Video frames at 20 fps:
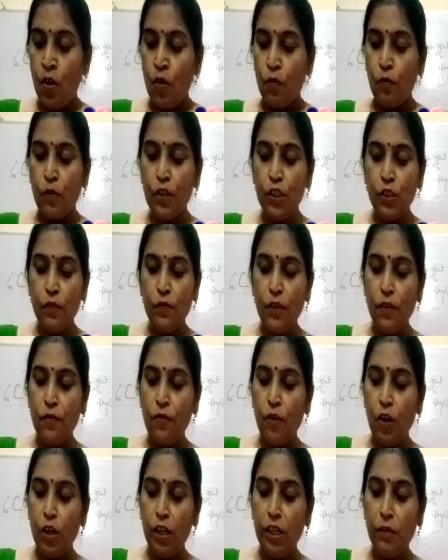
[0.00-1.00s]
Which of the
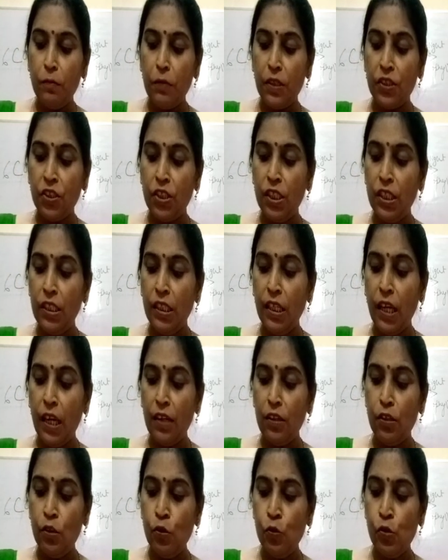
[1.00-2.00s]
following machine can
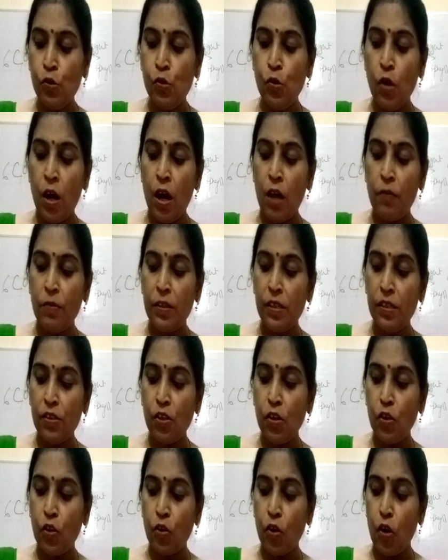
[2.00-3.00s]
use to harvest
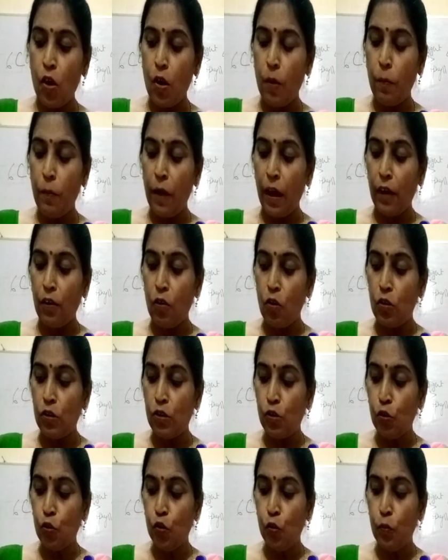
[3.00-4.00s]
a crop and
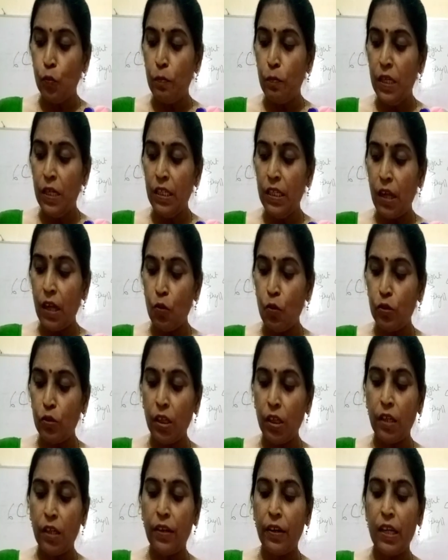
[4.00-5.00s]
also to beat out
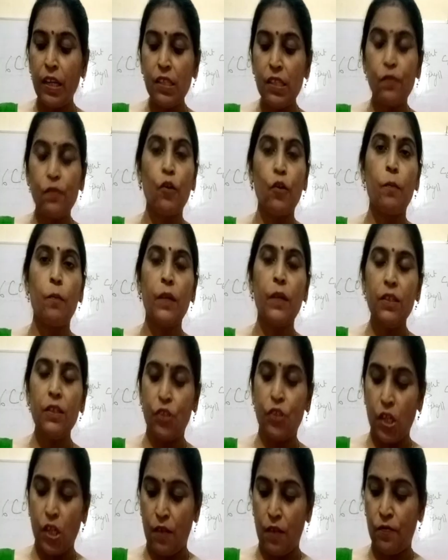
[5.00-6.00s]
the grains from the
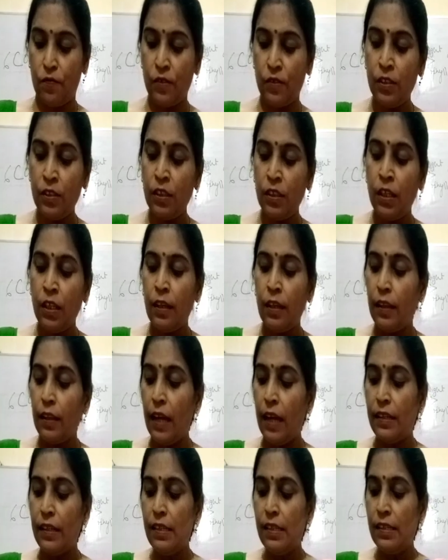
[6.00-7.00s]
chaff?
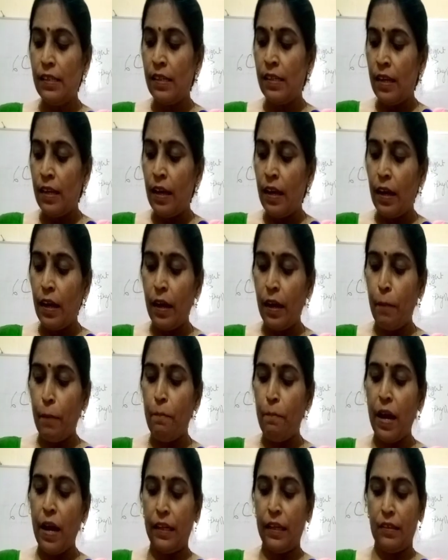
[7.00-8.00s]
That is
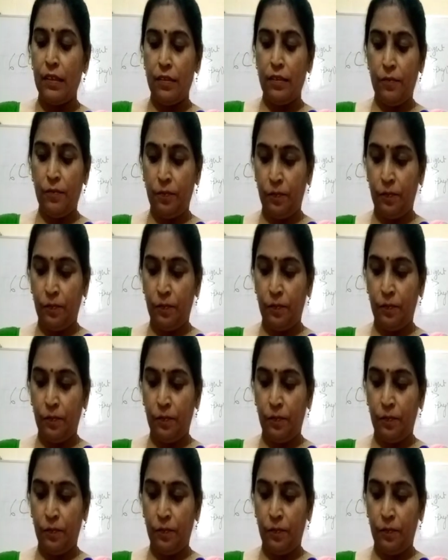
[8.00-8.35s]
combine.